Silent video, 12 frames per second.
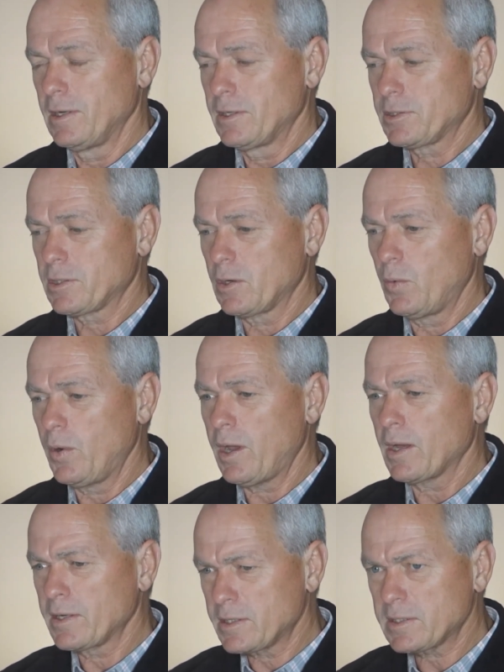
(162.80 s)
So we
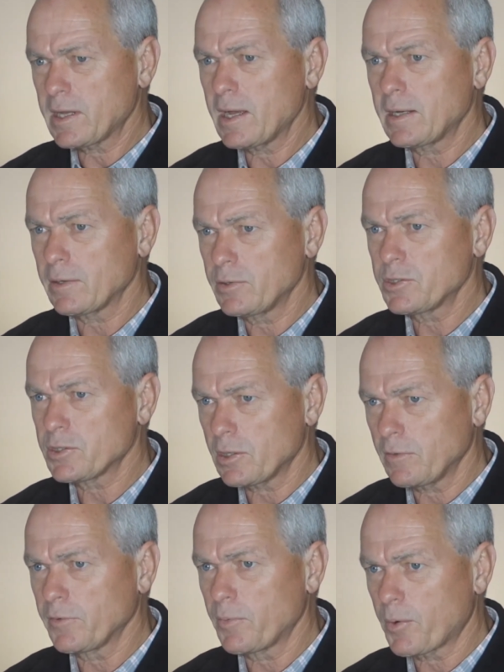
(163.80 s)
understand how to
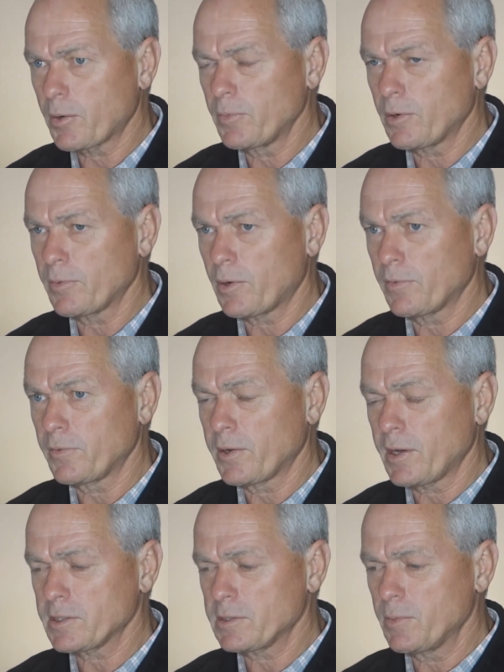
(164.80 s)
solve the problem of the
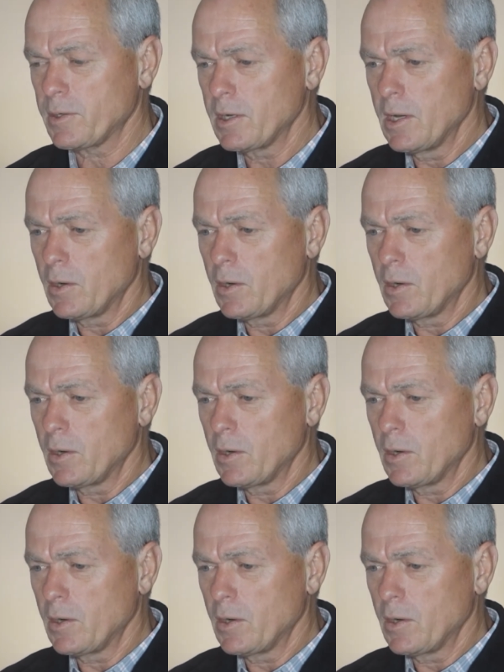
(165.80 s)
customer.